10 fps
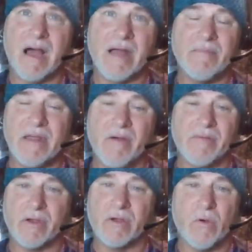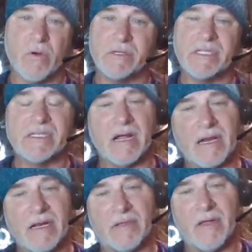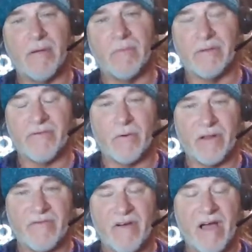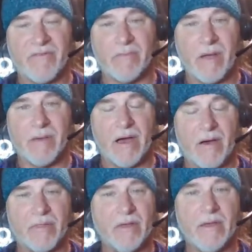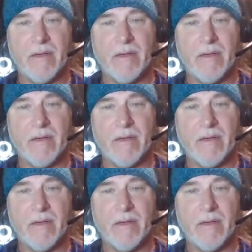I'd be over in the corner sucking a thumb with a 45 in my mouth,